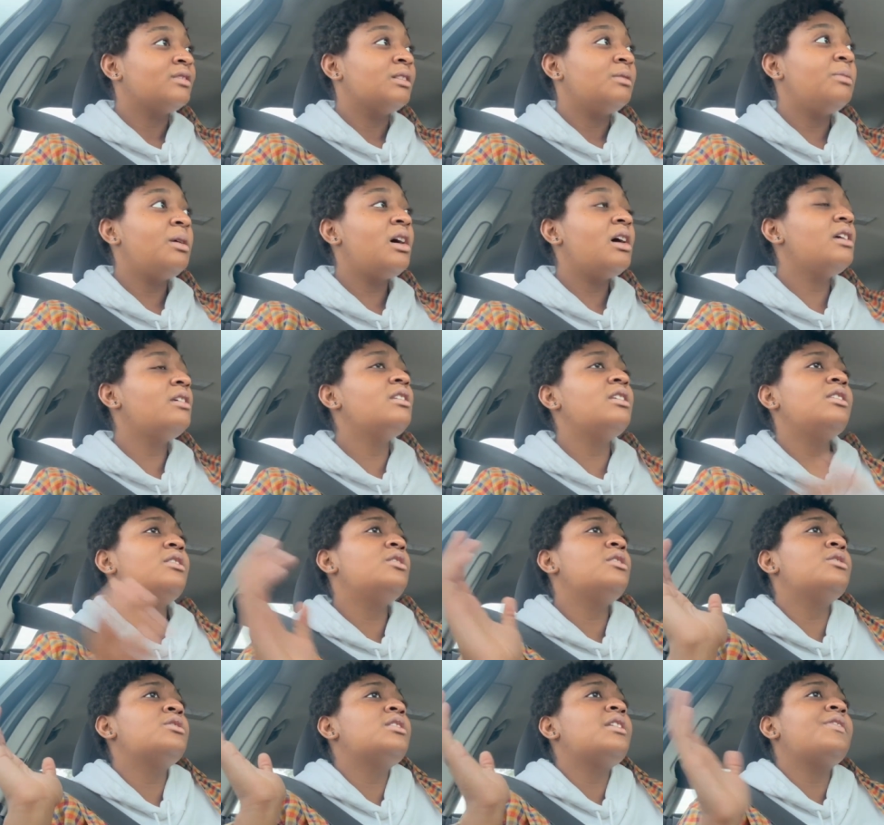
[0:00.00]
But
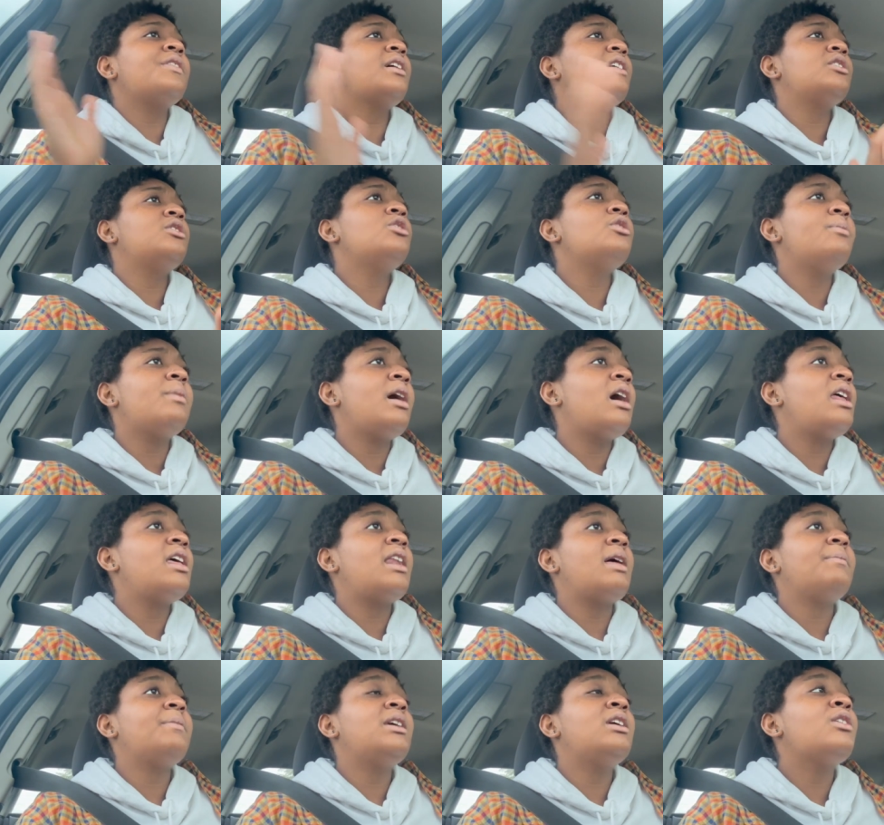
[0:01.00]
there's nothing I can do about it.
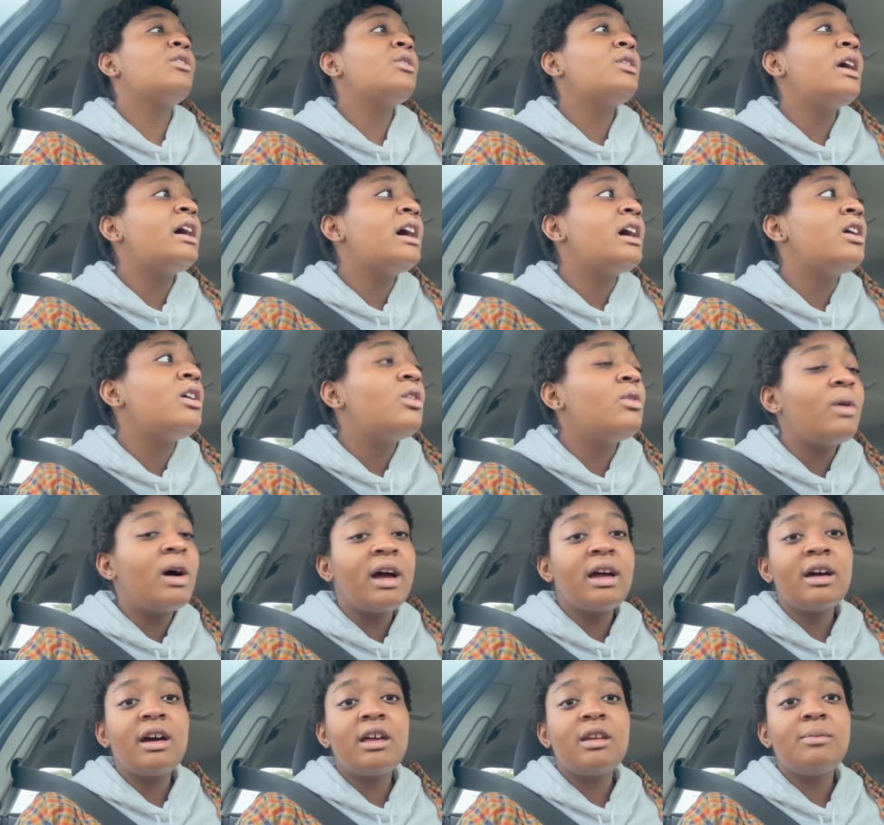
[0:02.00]
I'm here now.
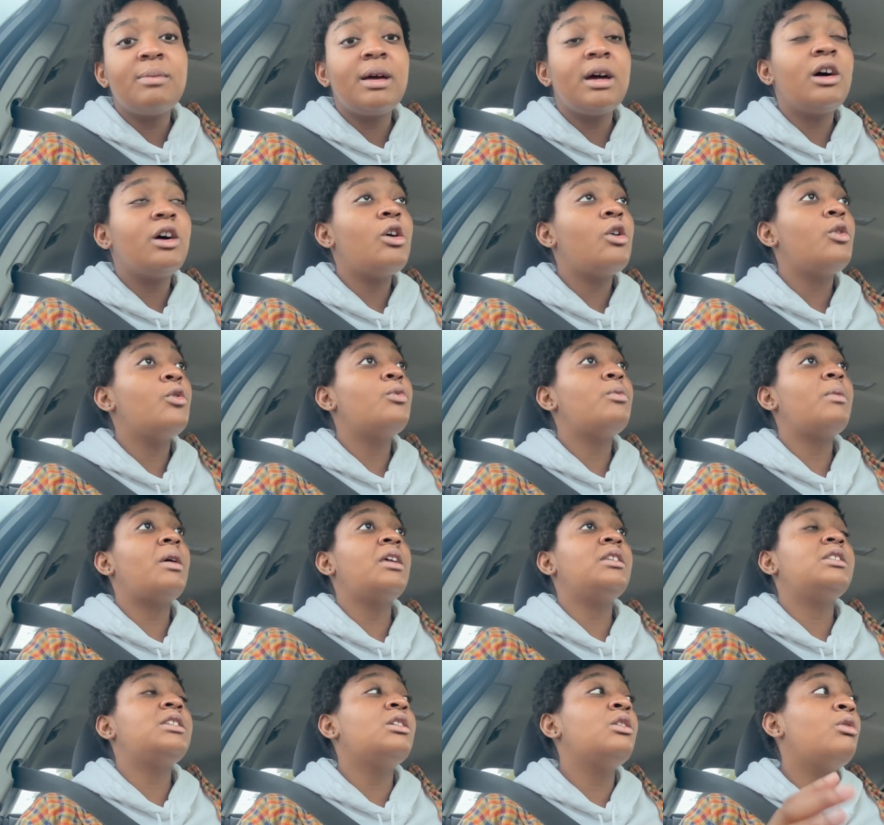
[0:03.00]
I got about
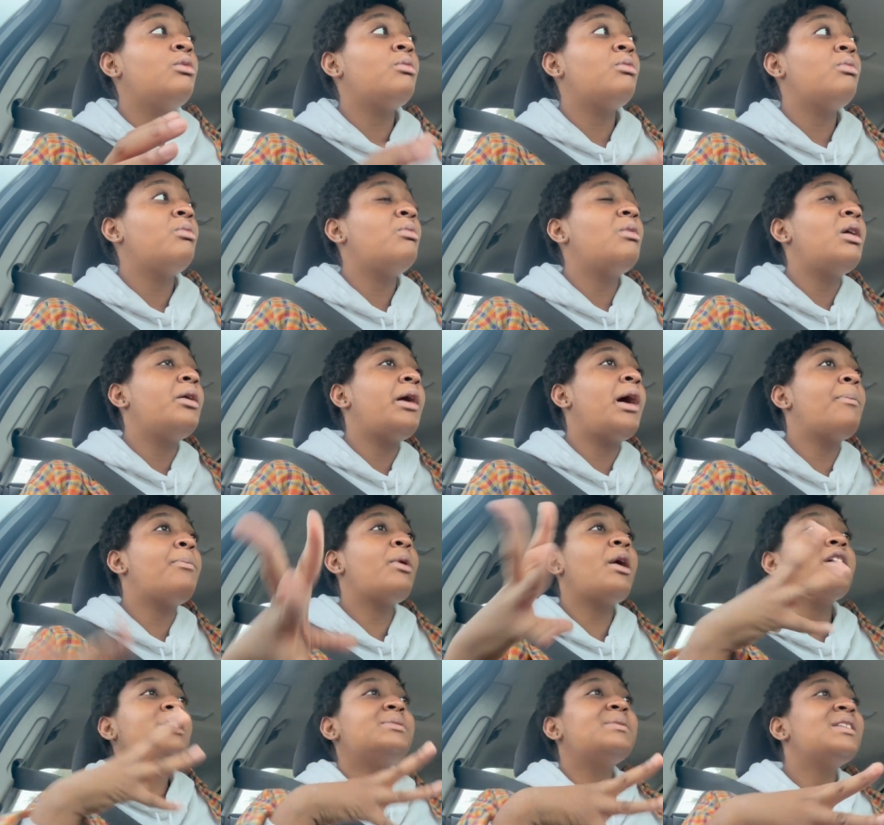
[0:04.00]
until
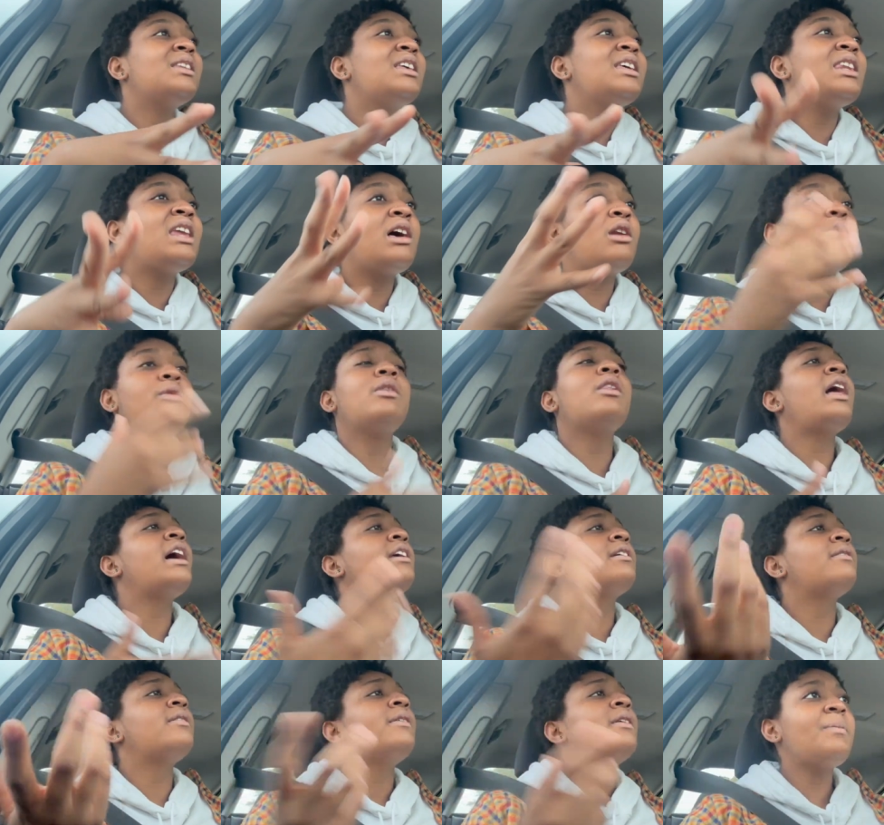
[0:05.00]
approximately
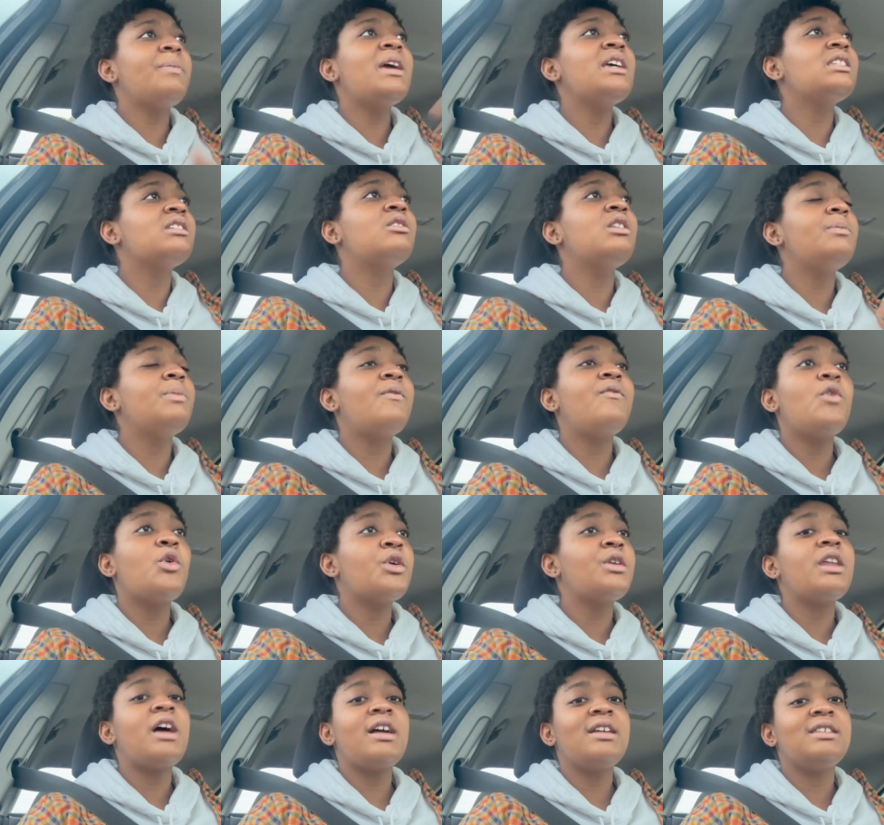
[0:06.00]

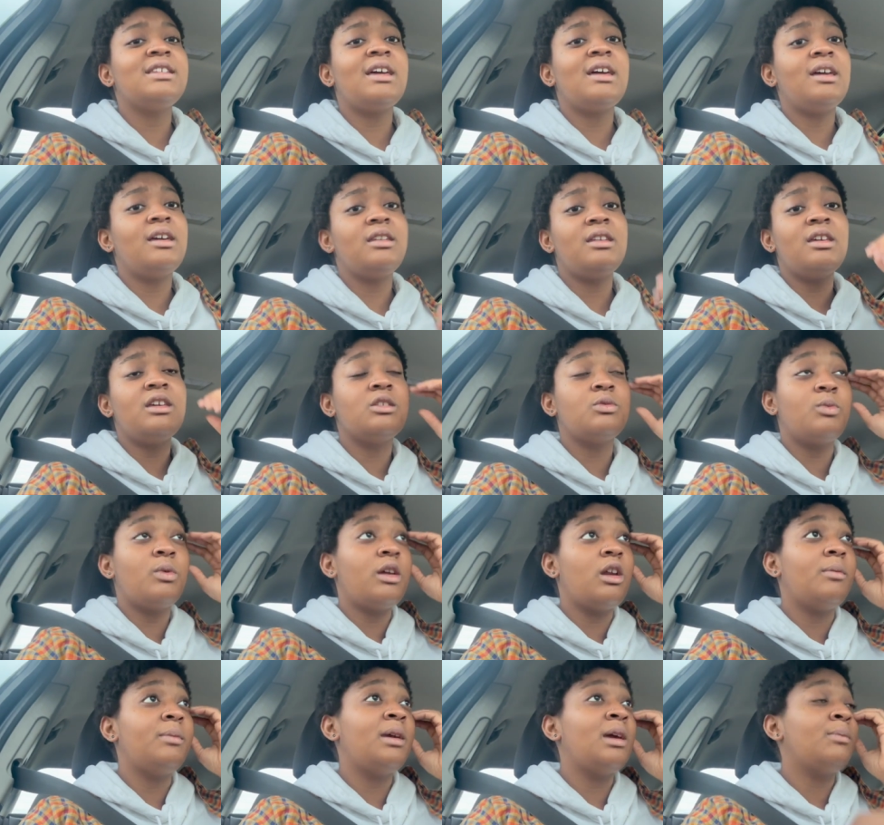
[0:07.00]
before 9:10 is when
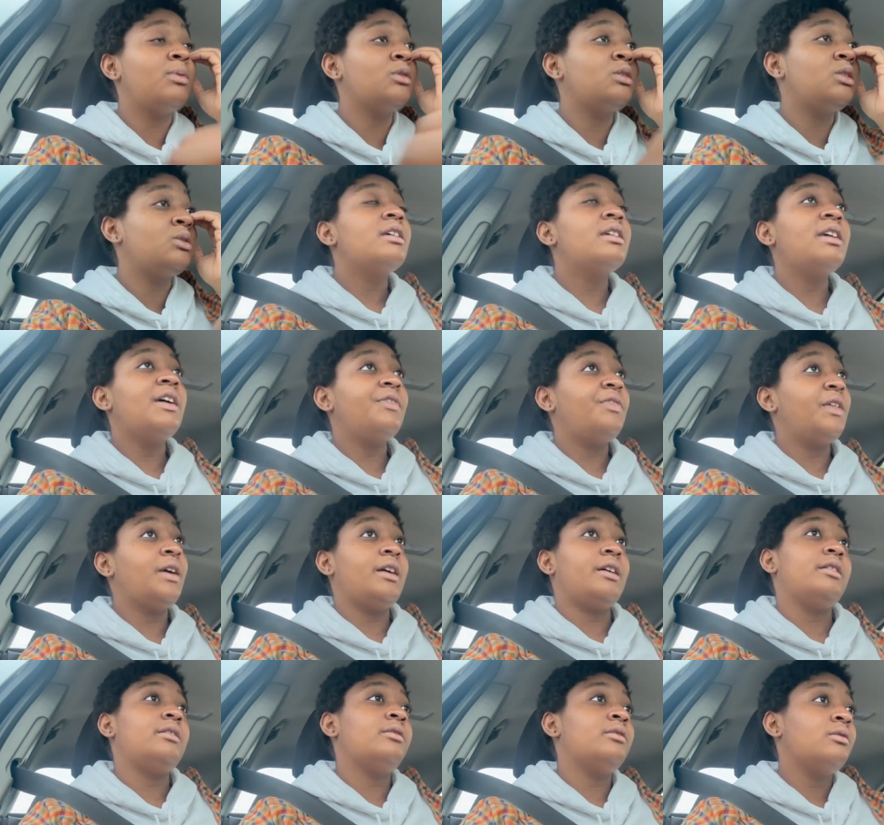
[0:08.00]
I'll be able to get
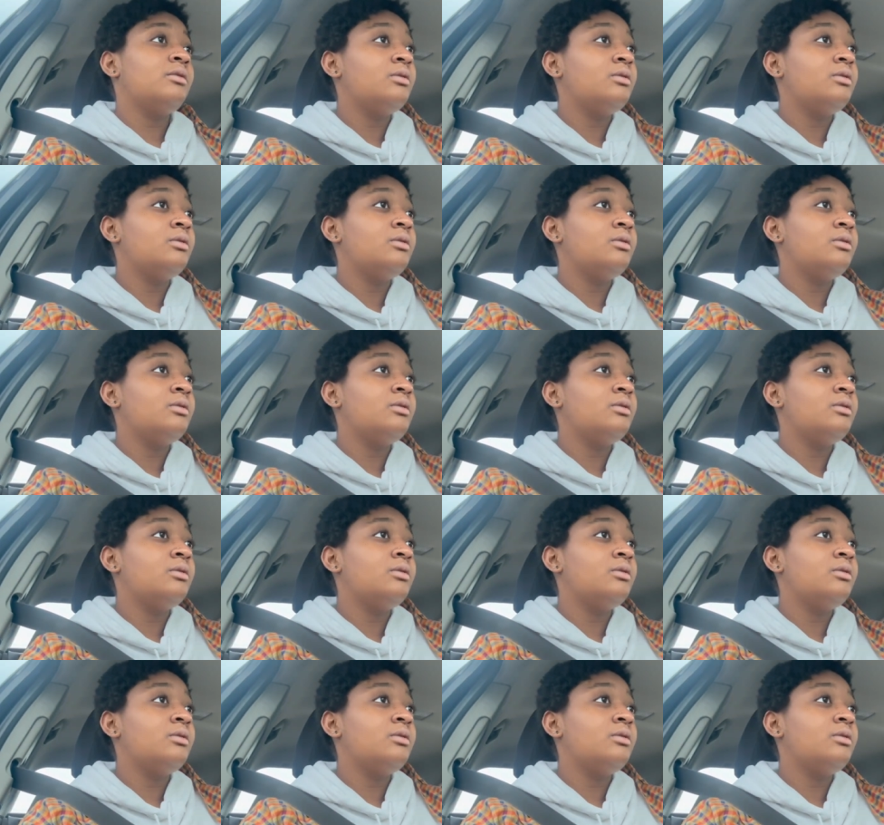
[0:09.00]
there.